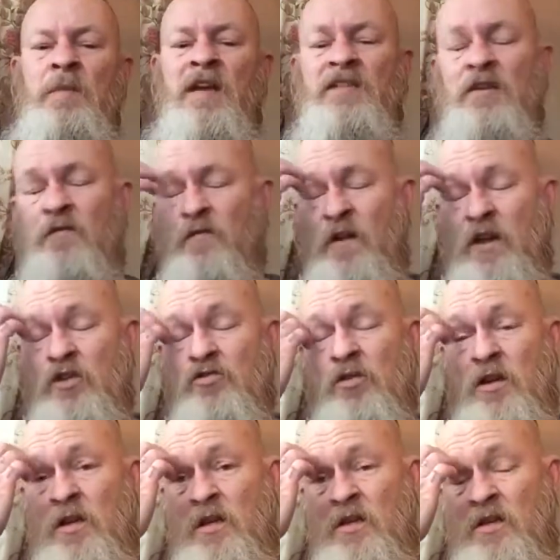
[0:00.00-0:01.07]
massive
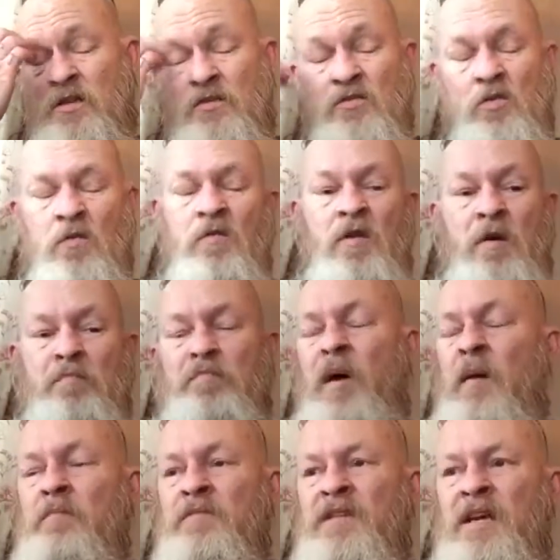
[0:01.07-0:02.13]
factory sort of like
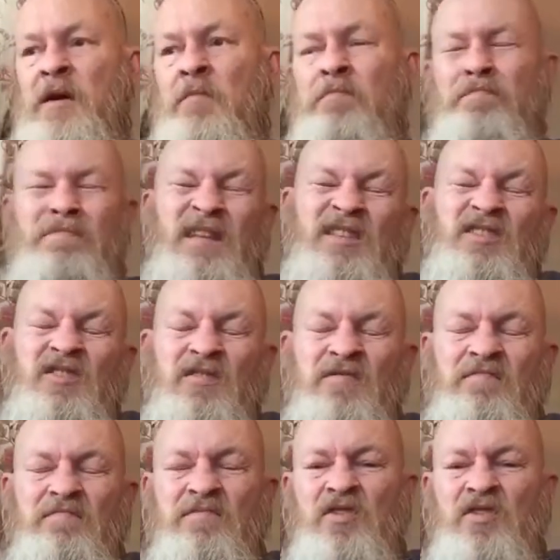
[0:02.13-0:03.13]
pumped out bits of